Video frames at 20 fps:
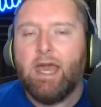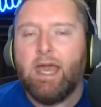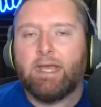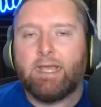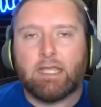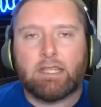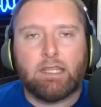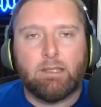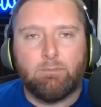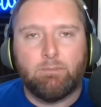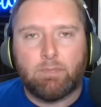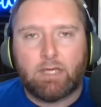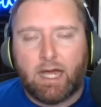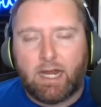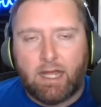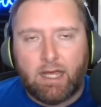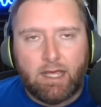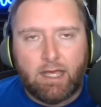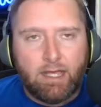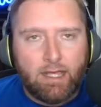get them
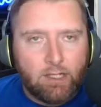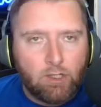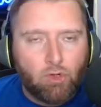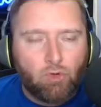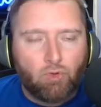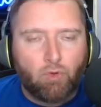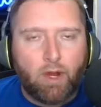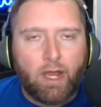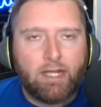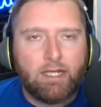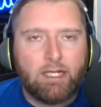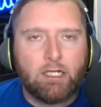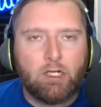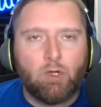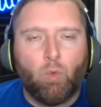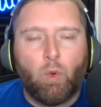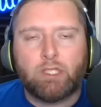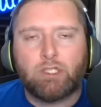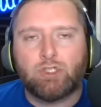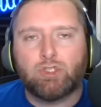kind of ingrained into
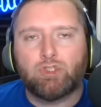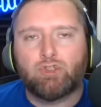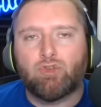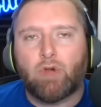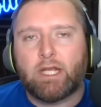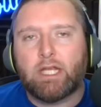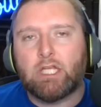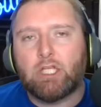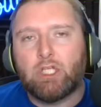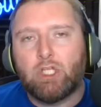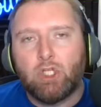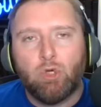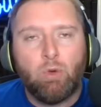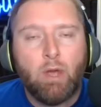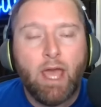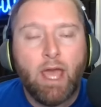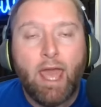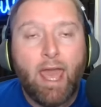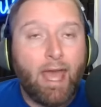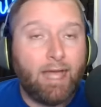what you're trying to do,
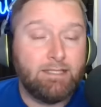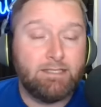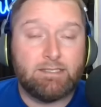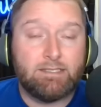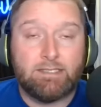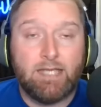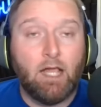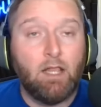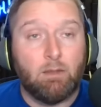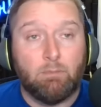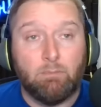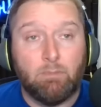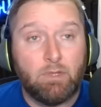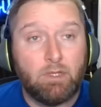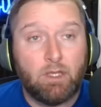and sell them.